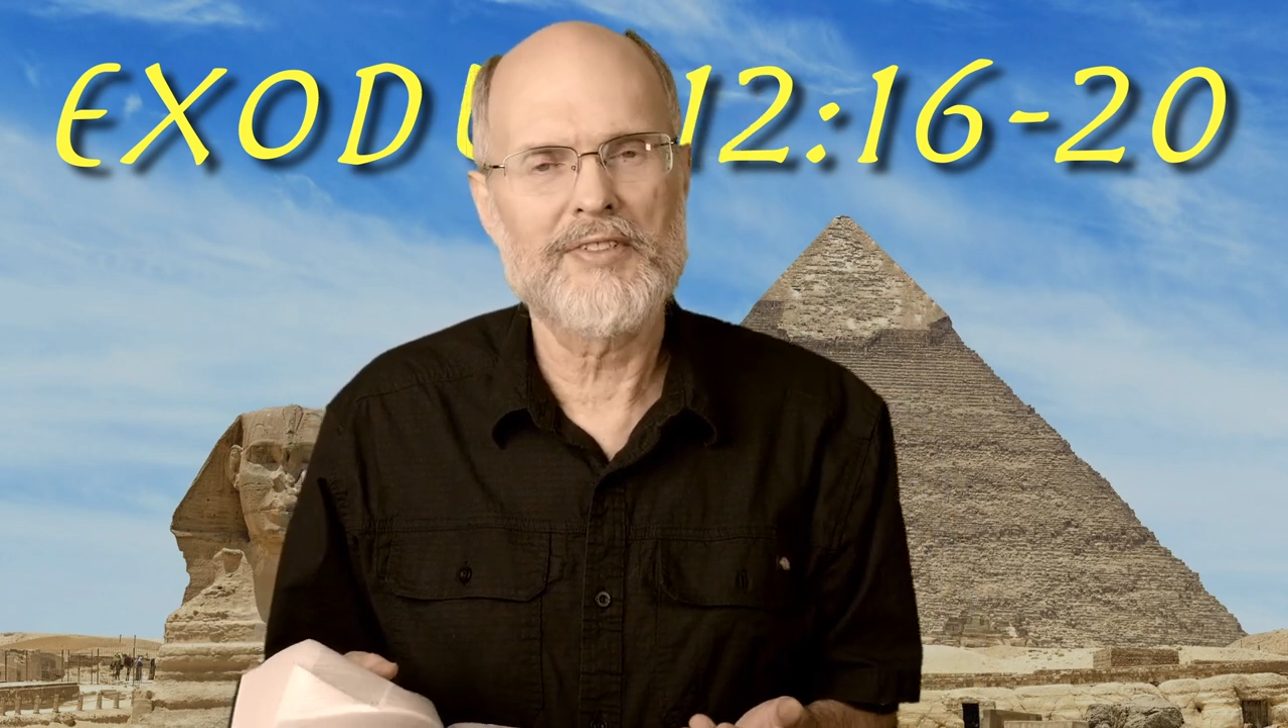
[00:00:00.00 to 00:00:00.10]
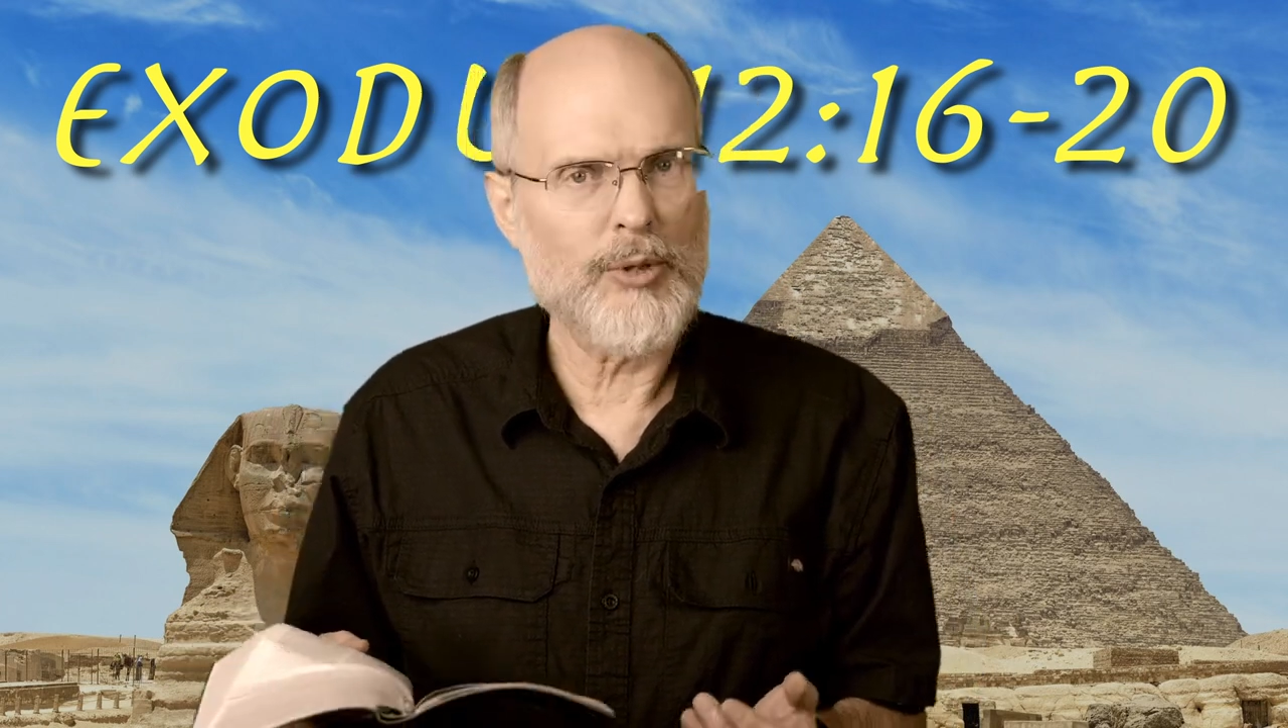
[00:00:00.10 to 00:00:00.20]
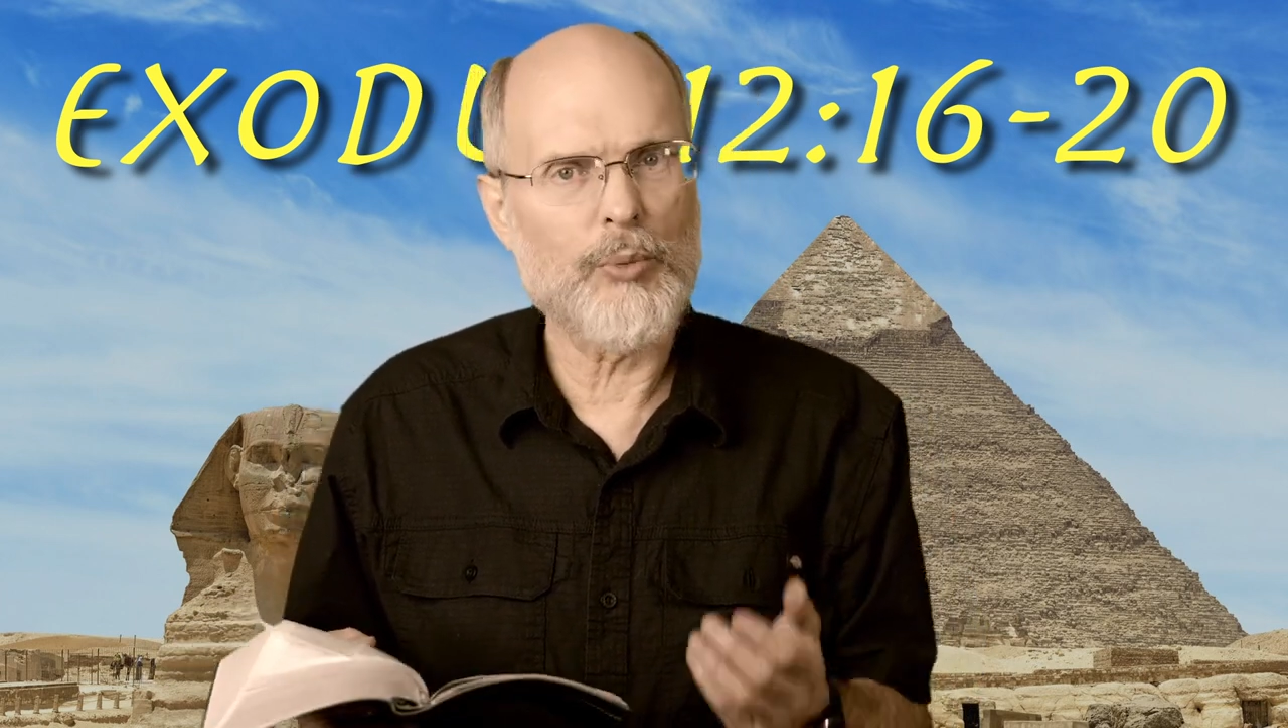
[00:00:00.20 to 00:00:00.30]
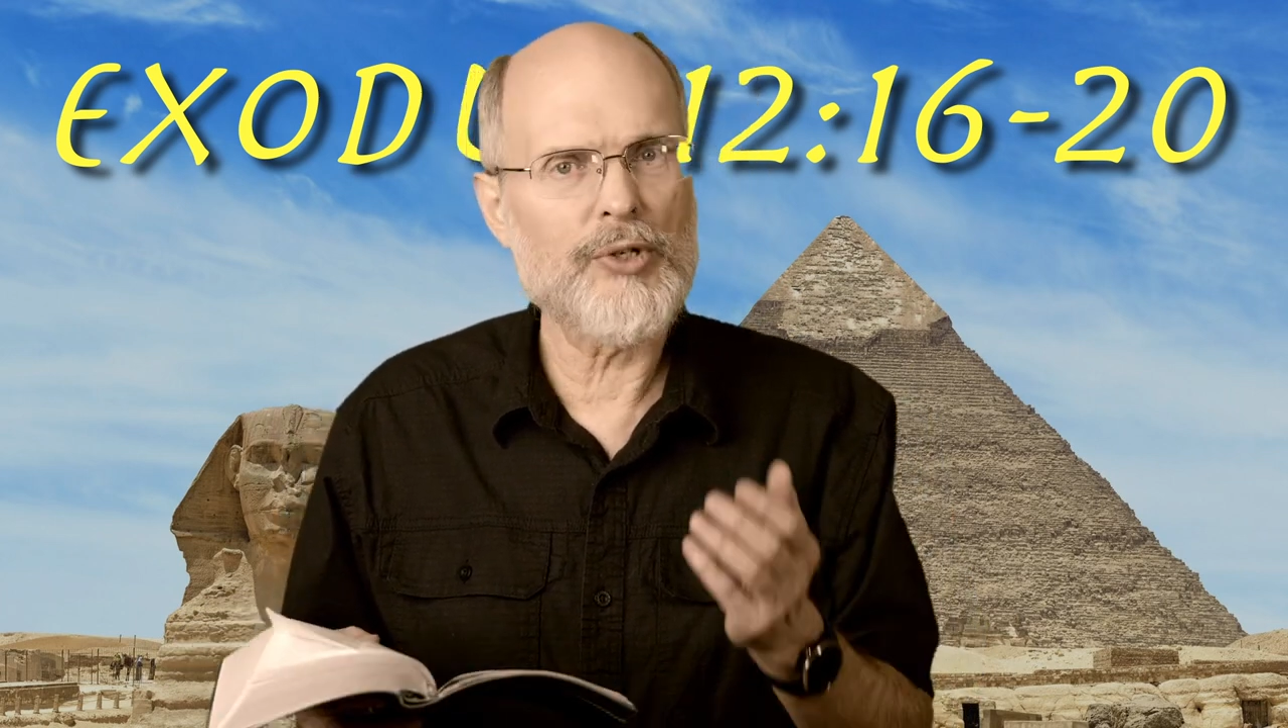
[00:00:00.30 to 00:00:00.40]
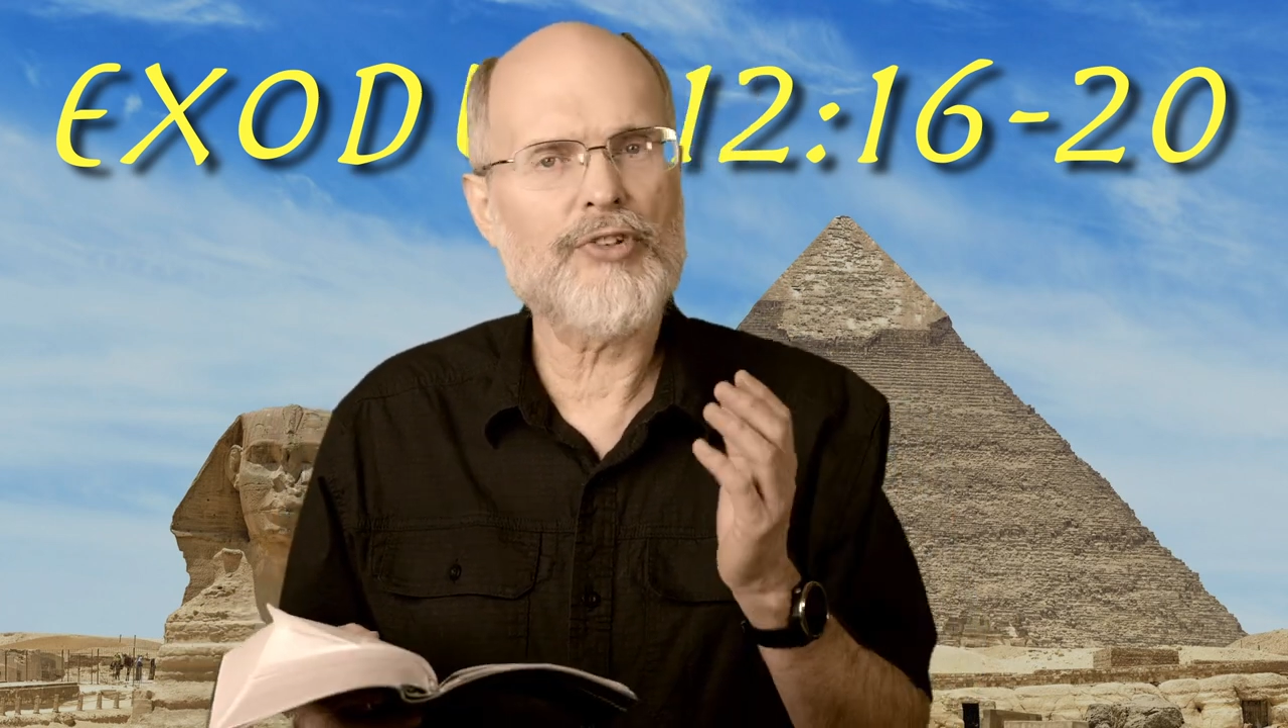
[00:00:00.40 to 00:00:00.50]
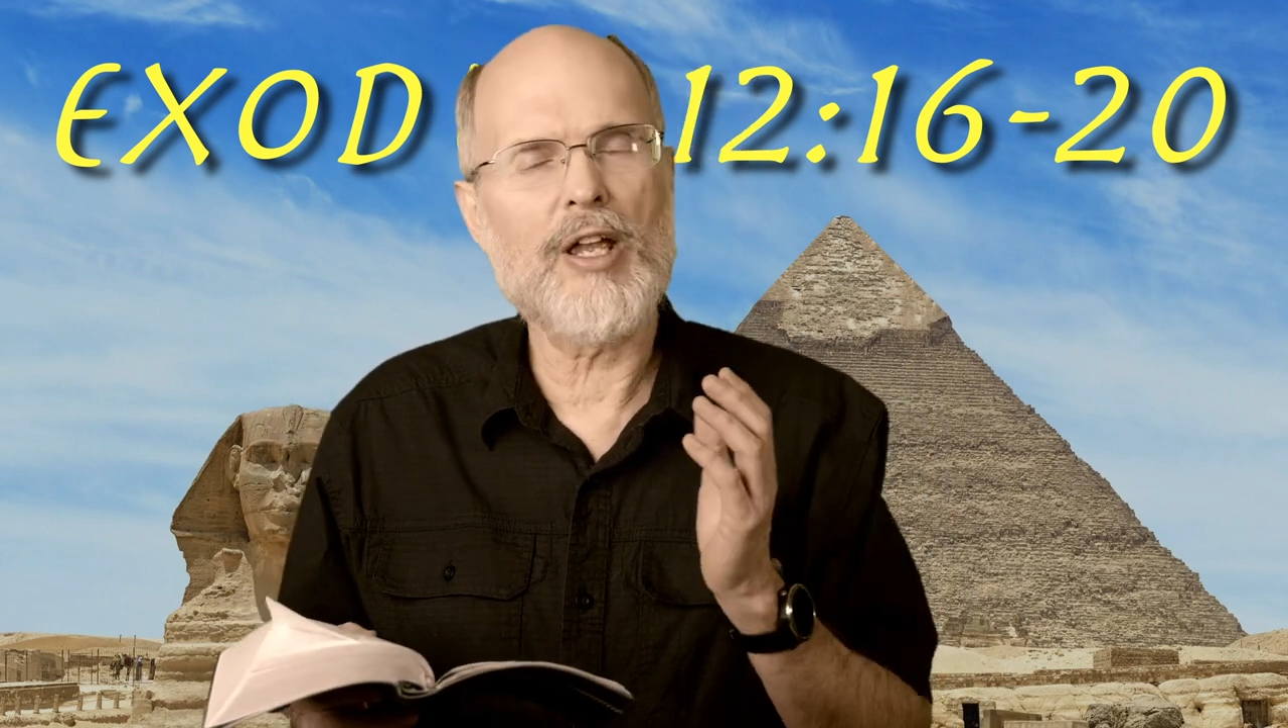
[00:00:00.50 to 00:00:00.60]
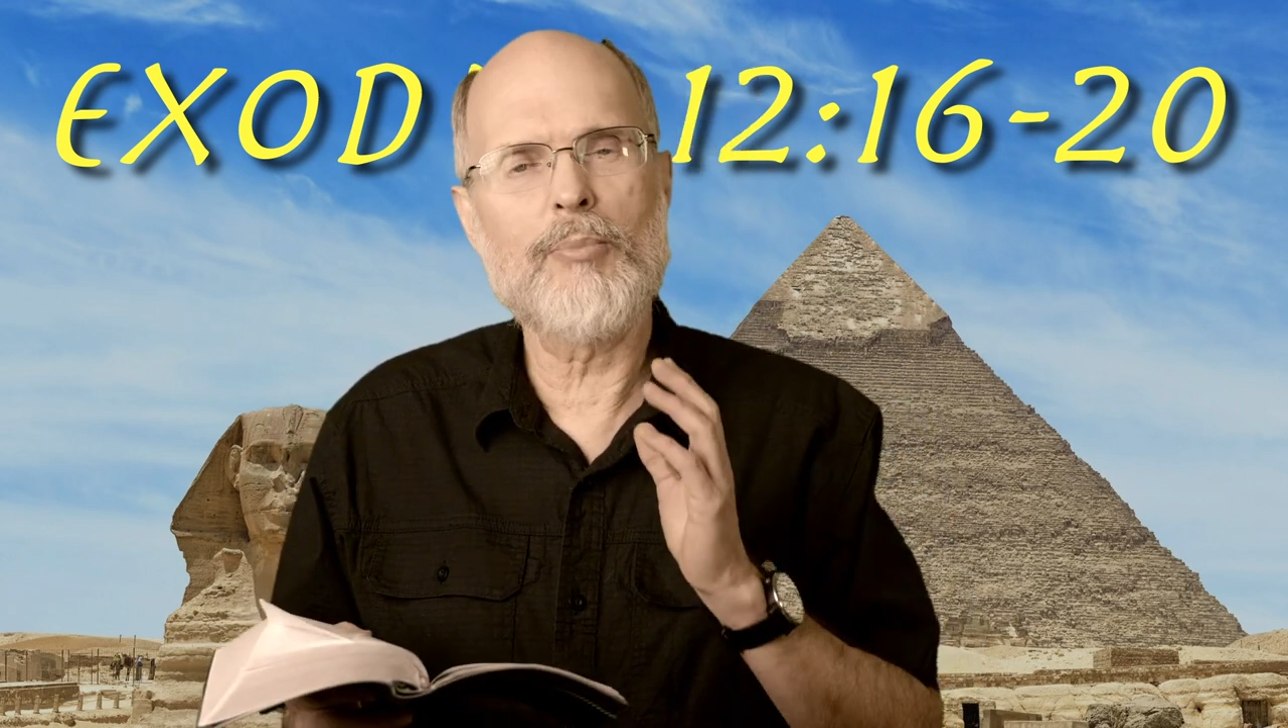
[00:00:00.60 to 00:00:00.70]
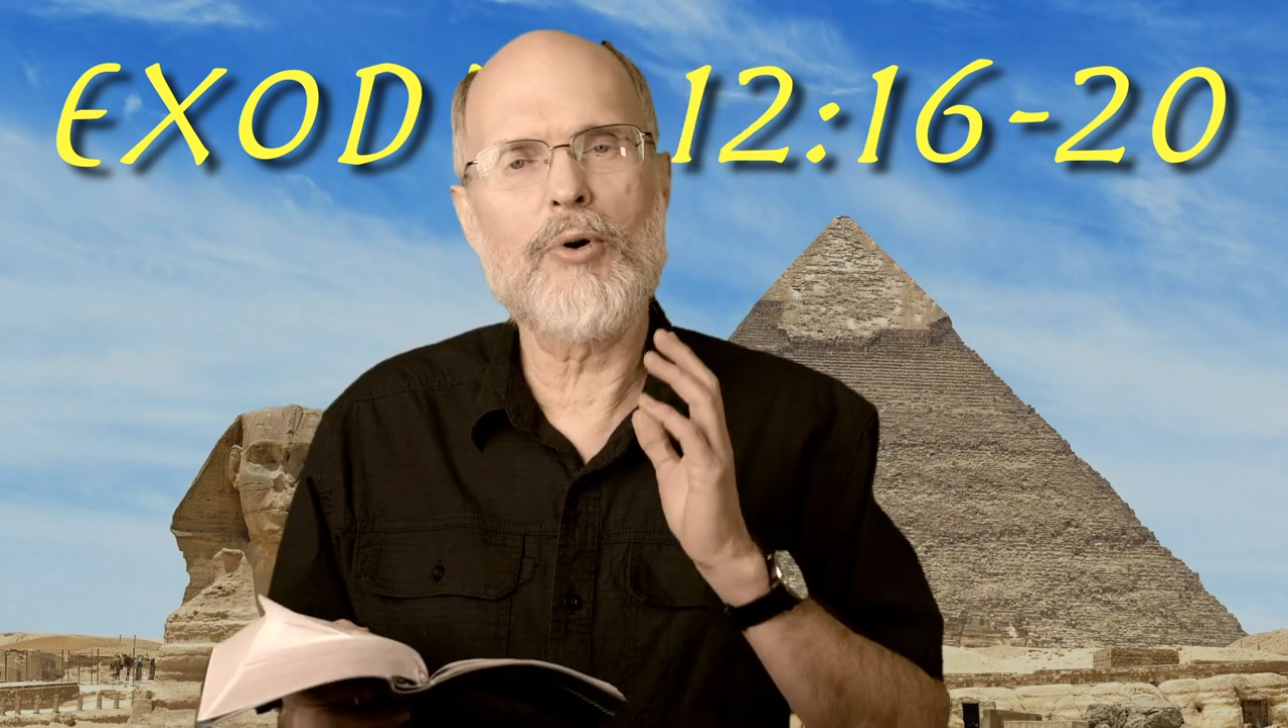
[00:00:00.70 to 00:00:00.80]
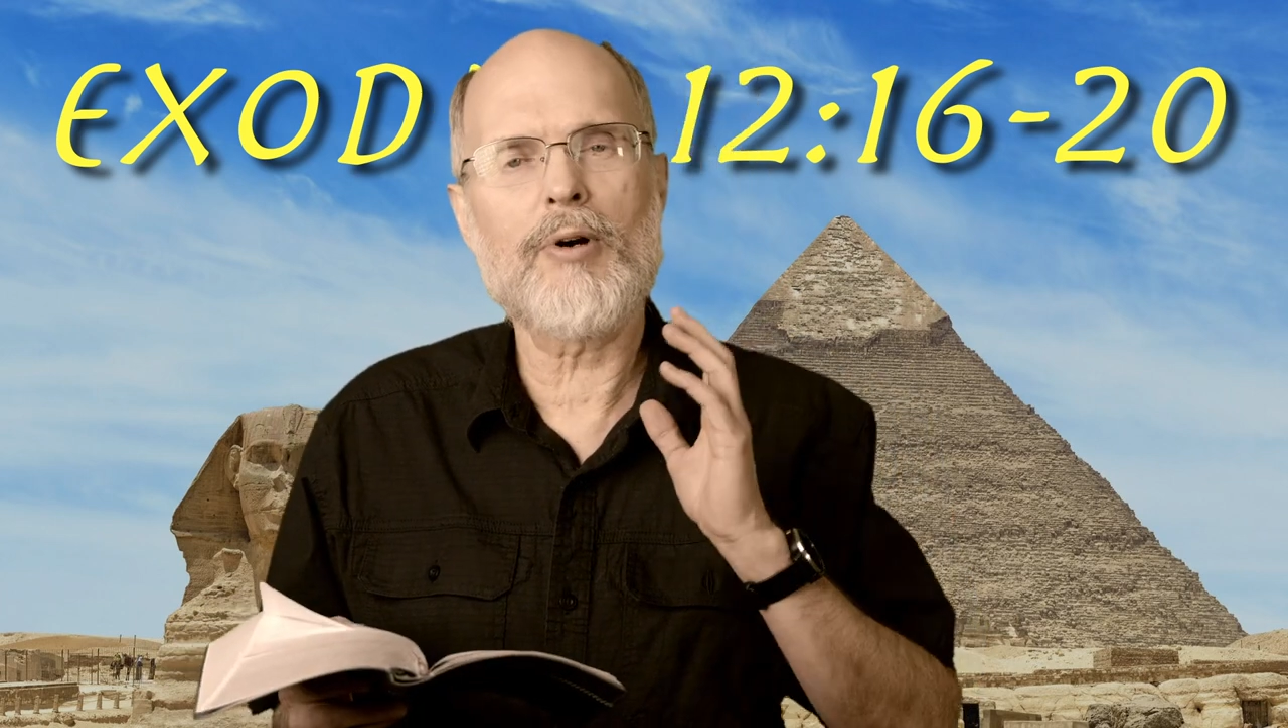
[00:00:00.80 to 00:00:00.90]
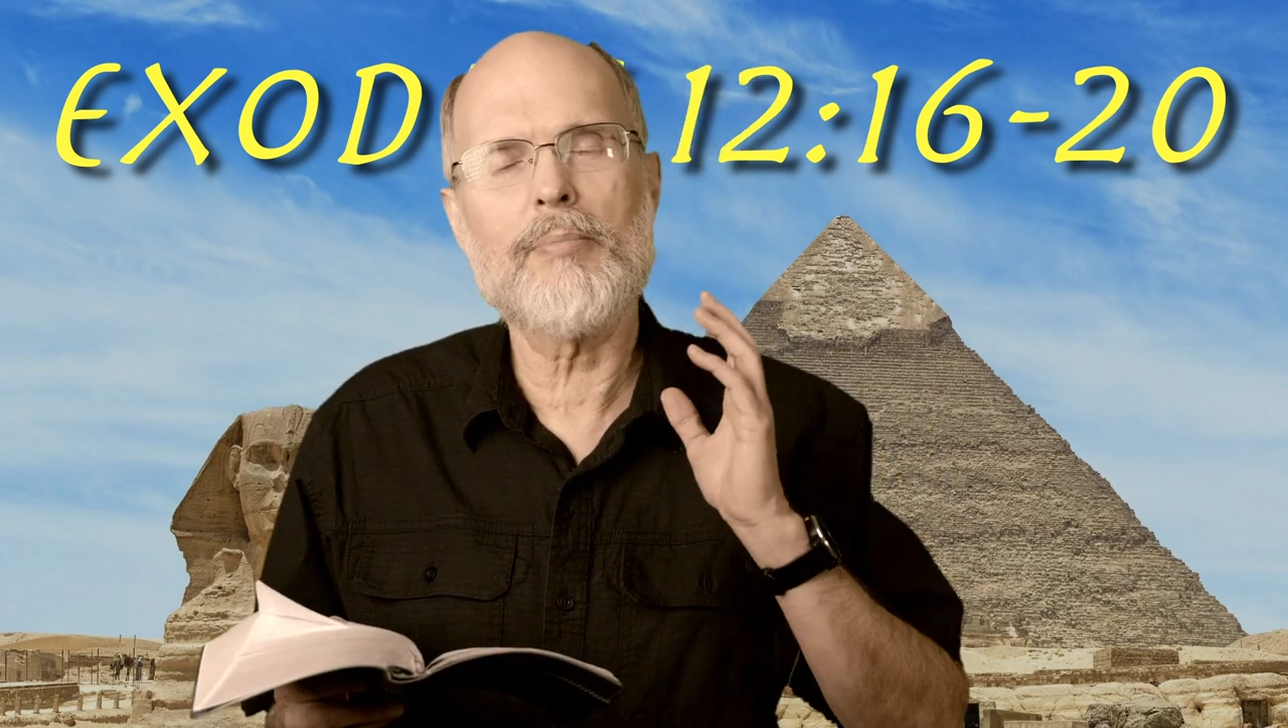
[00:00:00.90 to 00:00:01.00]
But we'll say more